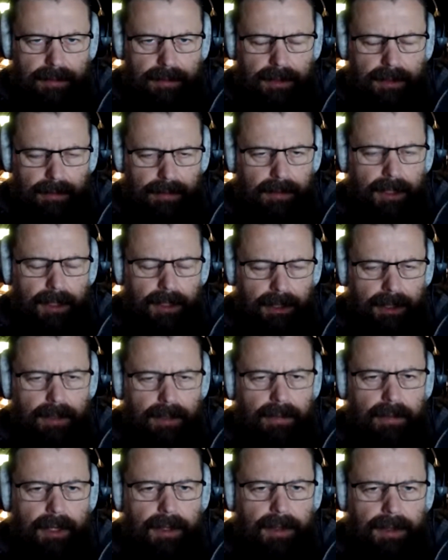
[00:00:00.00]
Like
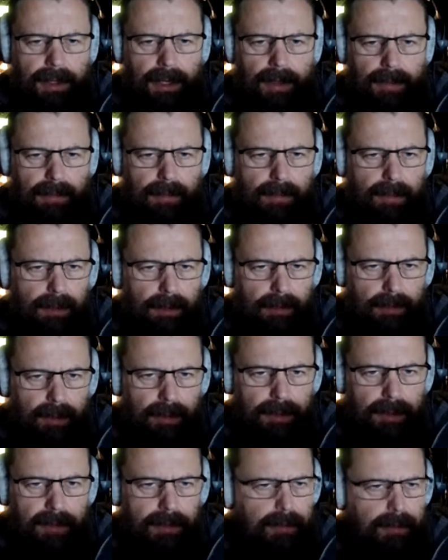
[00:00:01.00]
right now,
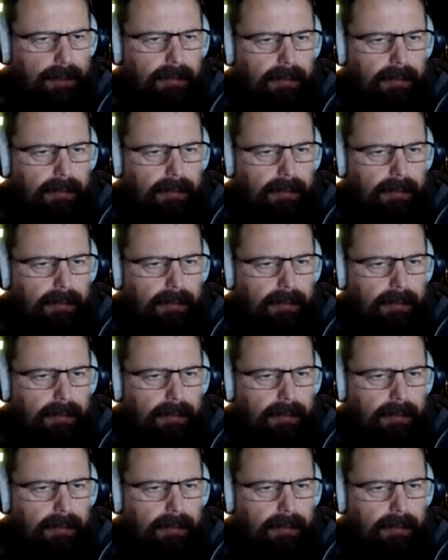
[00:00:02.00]
what?